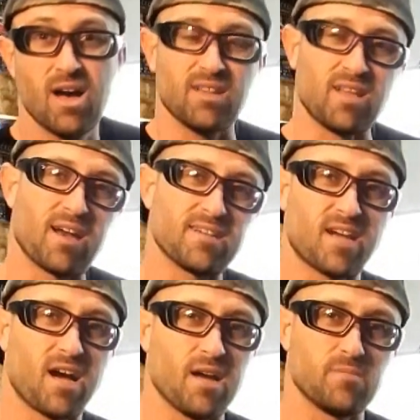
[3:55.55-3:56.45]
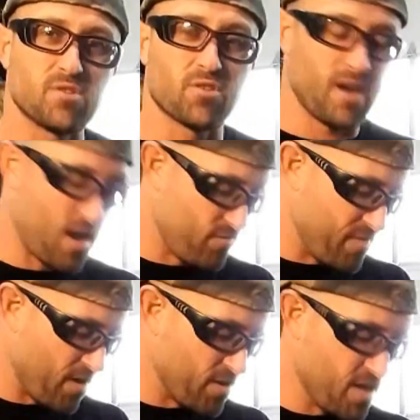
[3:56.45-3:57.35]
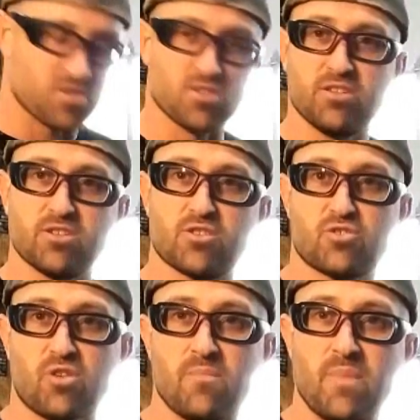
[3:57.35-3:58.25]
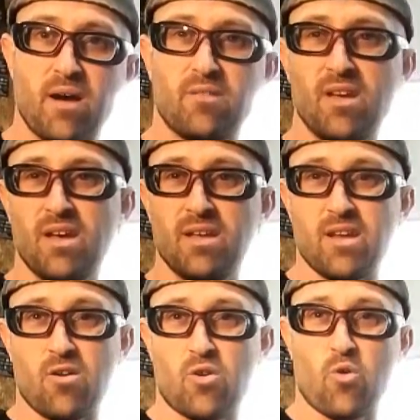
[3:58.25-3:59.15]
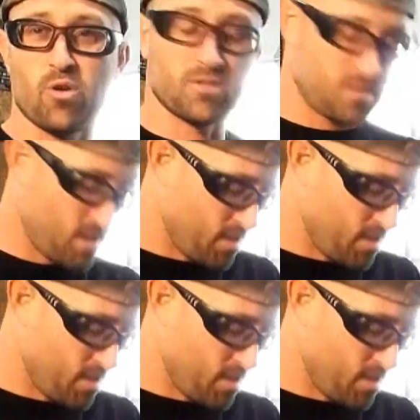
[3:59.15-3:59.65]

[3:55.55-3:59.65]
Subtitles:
a lot of times you're going to have variation in your strut mount. Now of course,